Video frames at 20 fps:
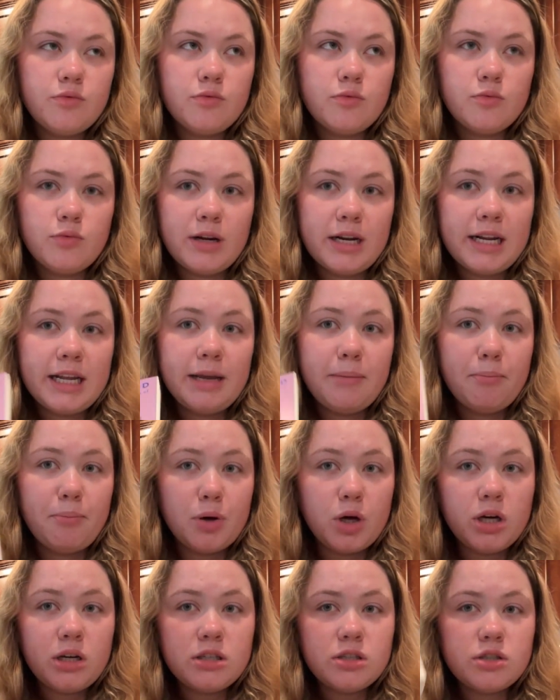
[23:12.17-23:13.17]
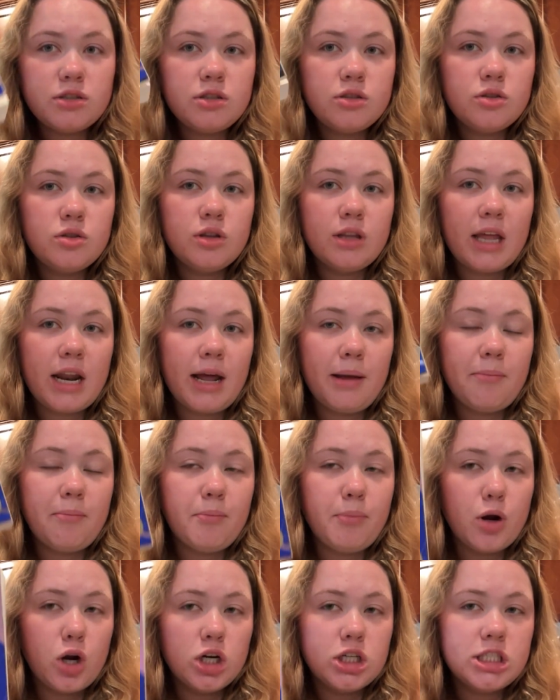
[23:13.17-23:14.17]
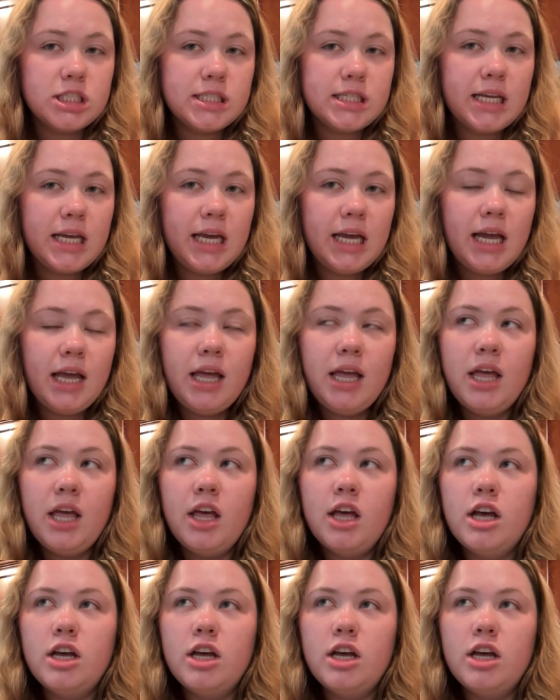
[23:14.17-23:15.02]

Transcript: reading books that I'm purchasing